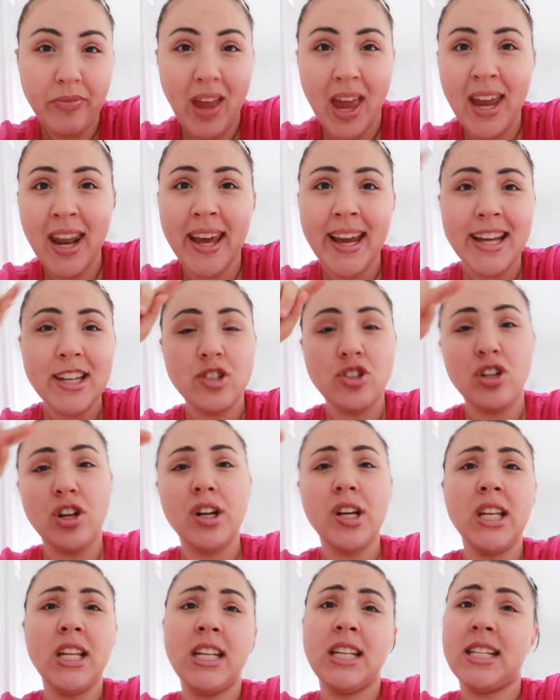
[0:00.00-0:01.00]
And I had
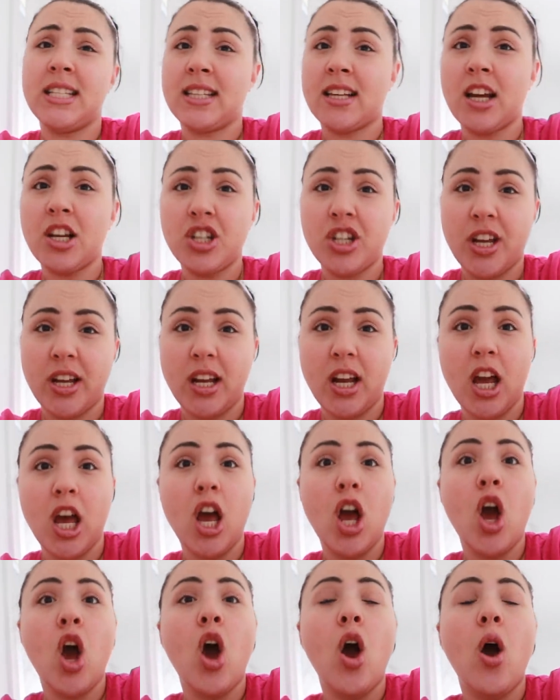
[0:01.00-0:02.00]
started a discussion.
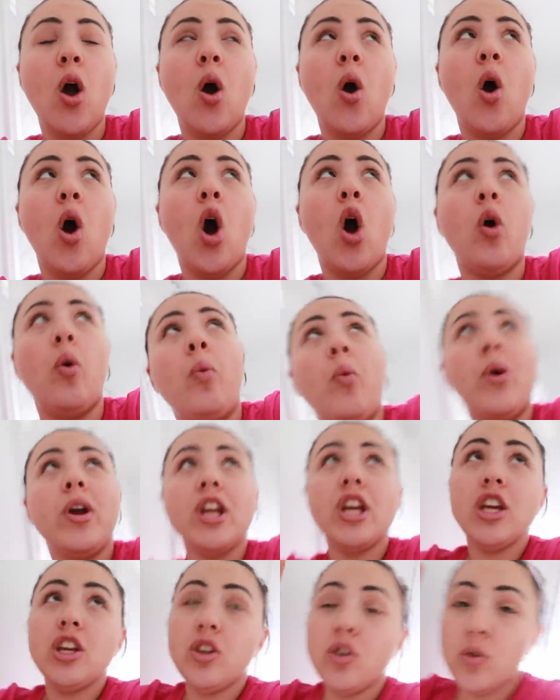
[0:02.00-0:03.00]
What
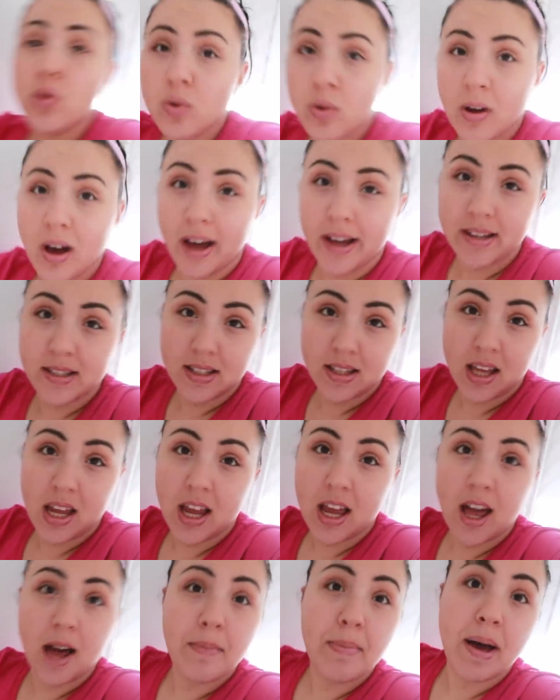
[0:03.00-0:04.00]
do you guys
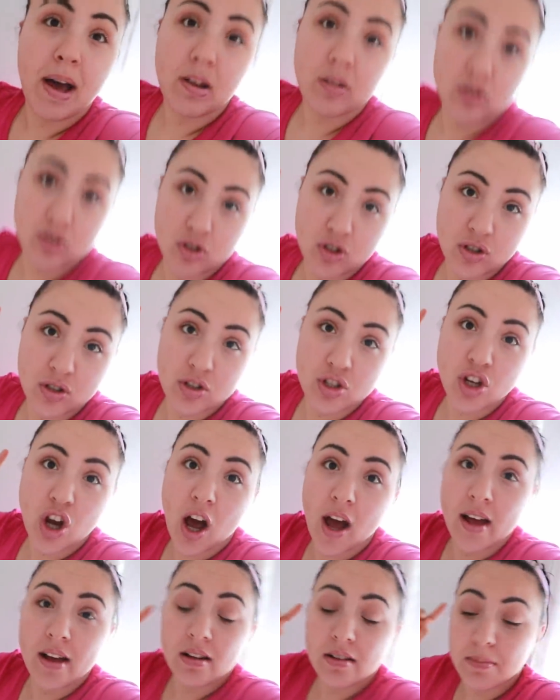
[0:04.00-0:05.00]
think about
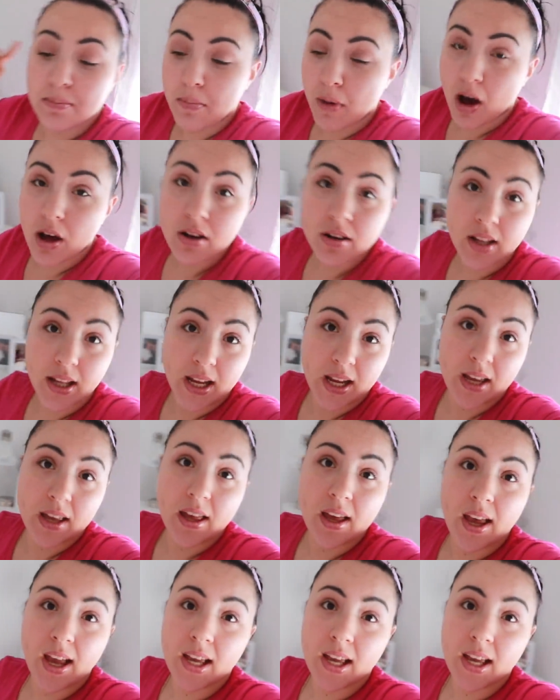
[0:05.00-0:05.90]
child modeling?